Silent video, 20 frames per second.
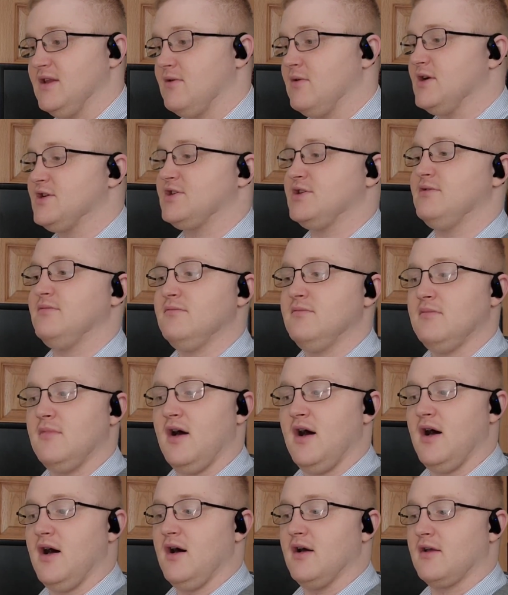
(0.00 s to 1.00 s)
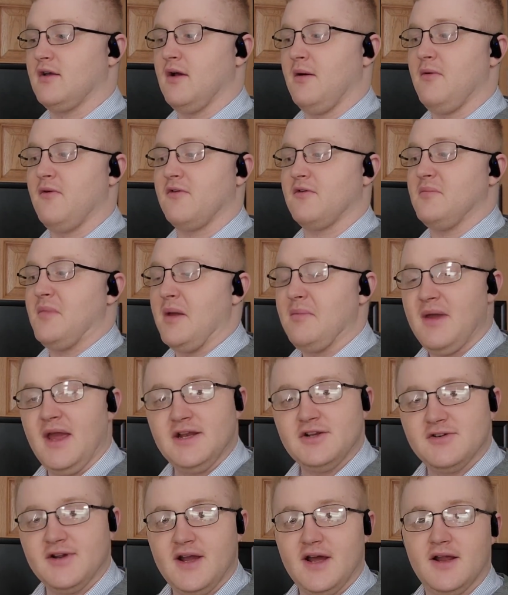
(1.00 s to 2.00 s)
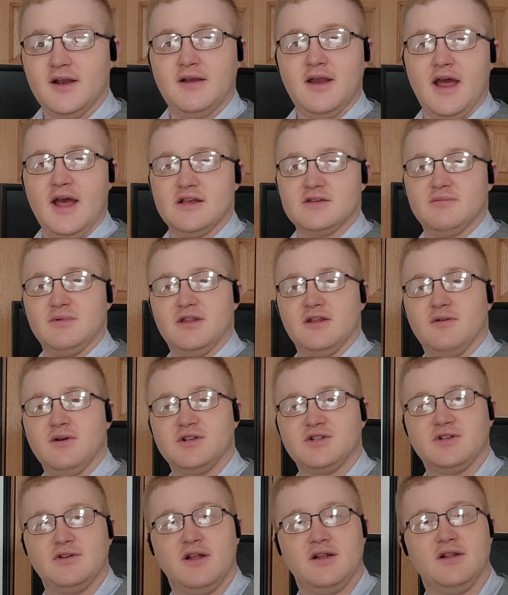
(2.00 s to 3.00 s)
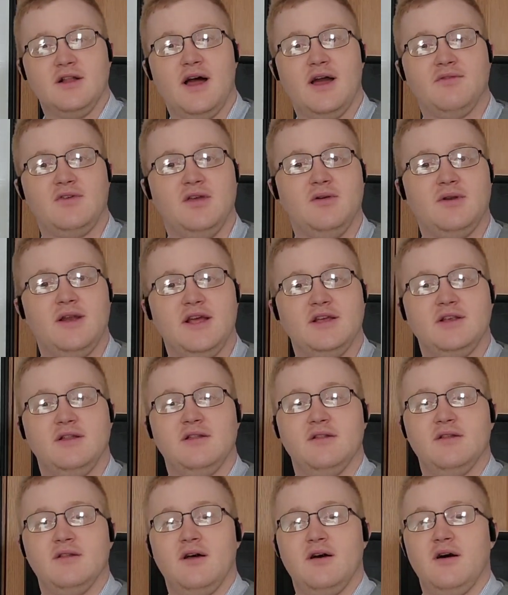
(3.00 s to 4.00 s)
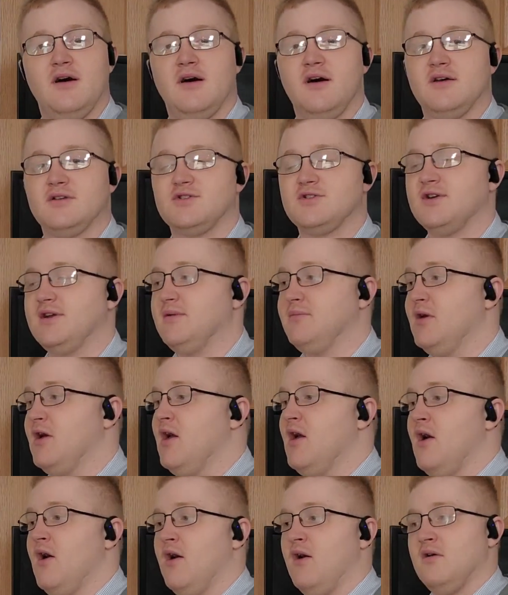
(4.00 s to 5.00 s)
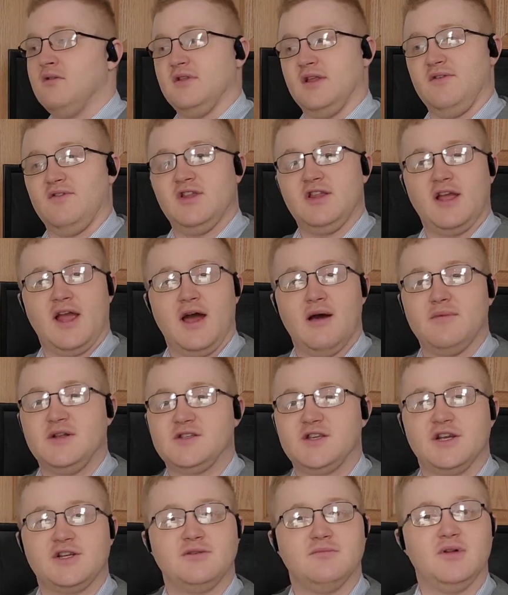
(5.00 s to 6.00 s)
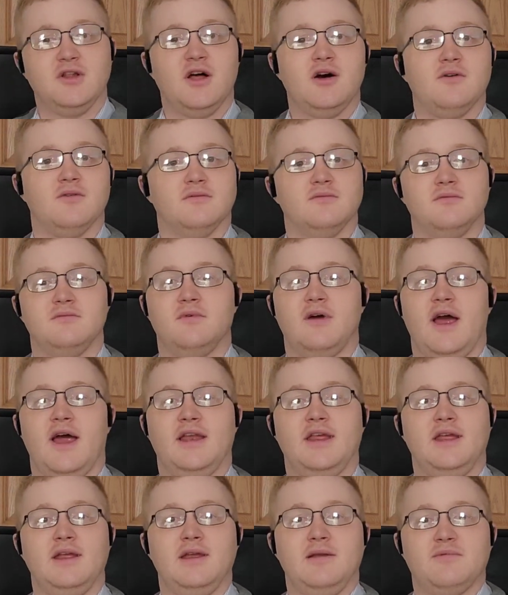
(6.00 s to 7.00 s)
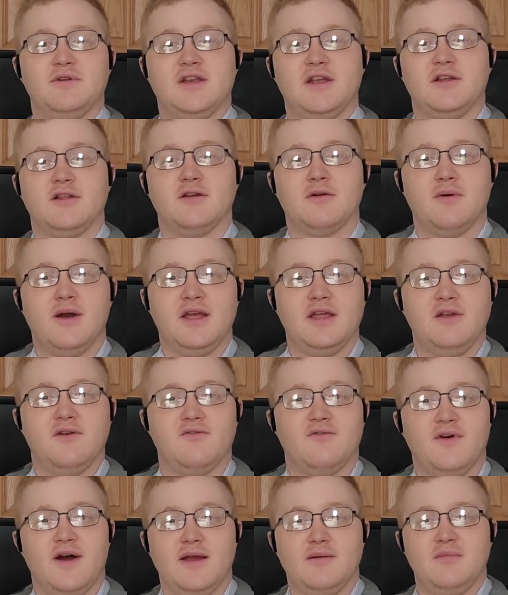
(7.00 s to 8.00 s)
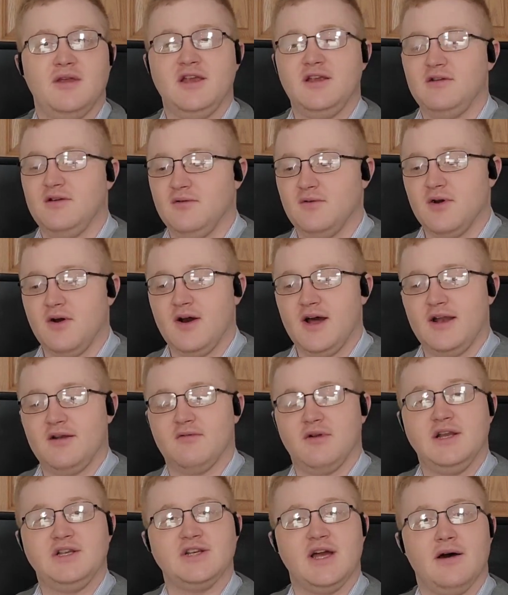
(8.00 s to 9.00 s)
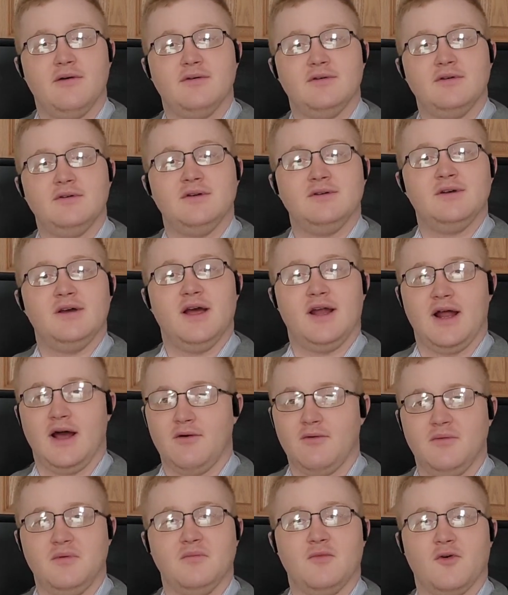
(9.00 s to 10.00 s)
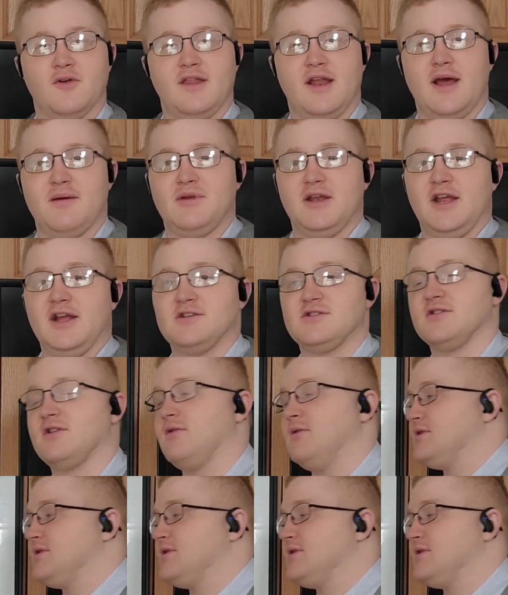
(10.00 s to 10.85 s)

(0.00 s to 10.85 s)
me the question. Come over to my Patreon. Ask me the question on the live Q&A stream. Leave it in the comment section below. Any particular way you can find me, you go ahead and reach out, and I will be more than happy to answer the